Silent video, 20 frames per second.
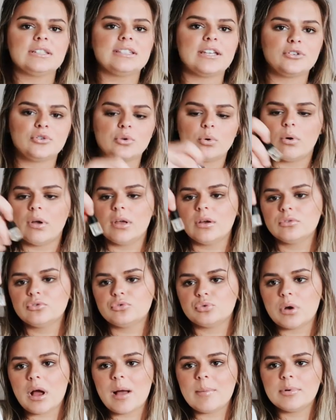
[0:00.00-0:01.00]
essential oil
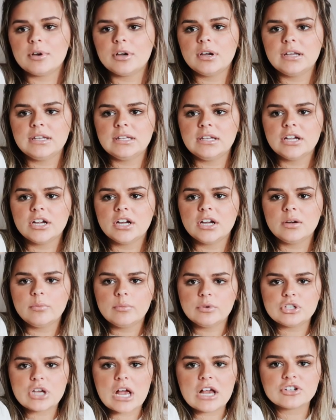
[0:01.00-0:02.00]
dropper in here,
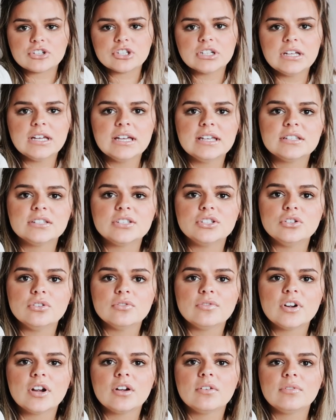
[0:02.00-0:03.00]
which actually is
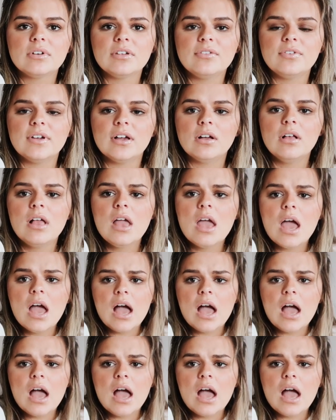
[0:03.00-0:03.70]
due for a refill.